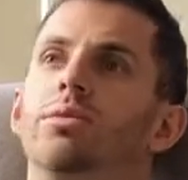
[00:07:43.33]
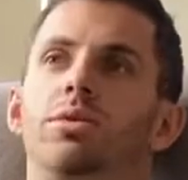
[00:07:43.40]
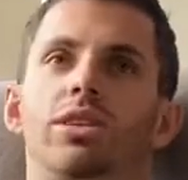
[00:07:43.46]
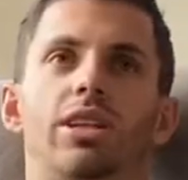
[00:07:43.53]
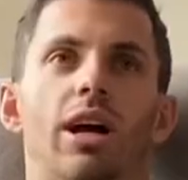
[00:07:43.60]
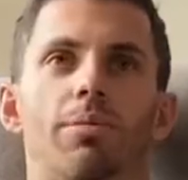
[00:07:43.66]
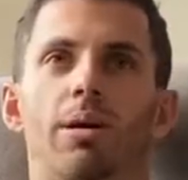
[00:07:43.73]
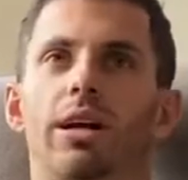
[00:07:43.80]

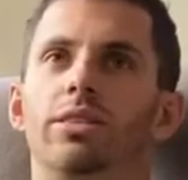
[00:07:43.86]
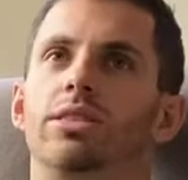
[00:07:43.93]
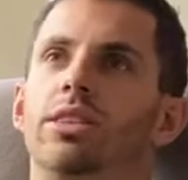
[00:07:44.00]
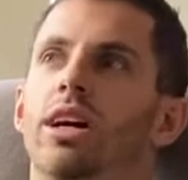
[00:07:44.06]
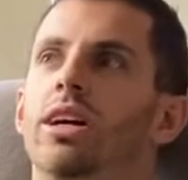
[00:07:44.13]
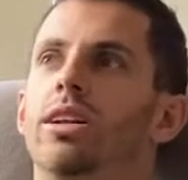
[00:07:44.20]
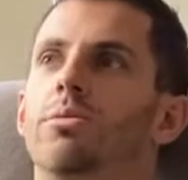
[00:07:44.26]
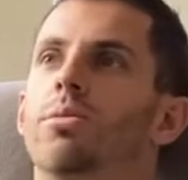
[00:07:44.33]
step
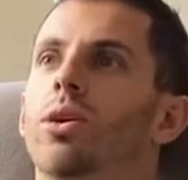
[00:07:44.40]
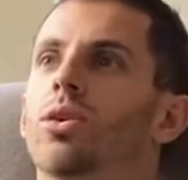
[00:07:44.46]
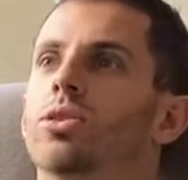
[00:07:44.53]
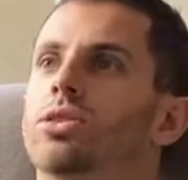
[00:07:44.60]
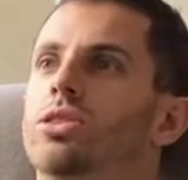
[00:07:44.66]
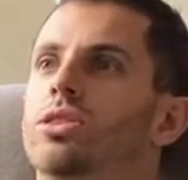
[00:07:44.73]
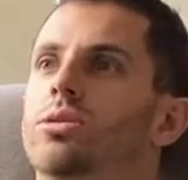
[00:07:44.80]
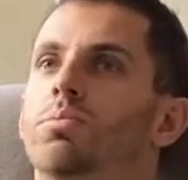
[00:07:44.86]
outside the
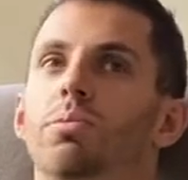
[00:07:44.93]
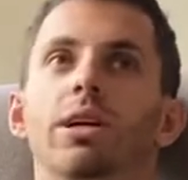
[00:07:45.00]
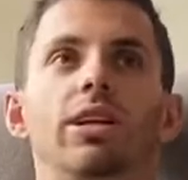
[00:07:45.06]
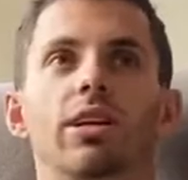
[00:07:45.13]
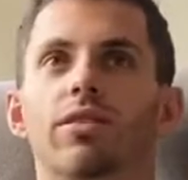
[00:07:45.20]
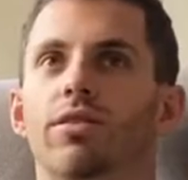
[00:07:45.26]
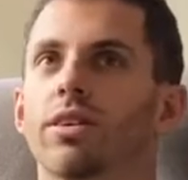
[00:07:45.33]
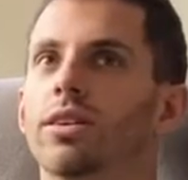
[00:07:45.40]
box, be
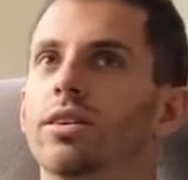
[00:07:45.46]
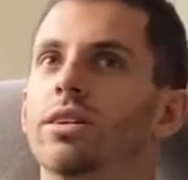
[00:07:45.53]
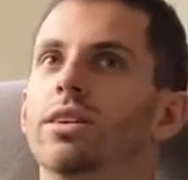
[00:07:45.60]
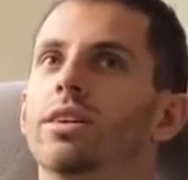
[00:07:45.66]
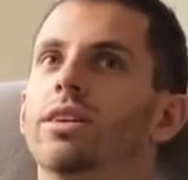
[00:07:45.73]
different.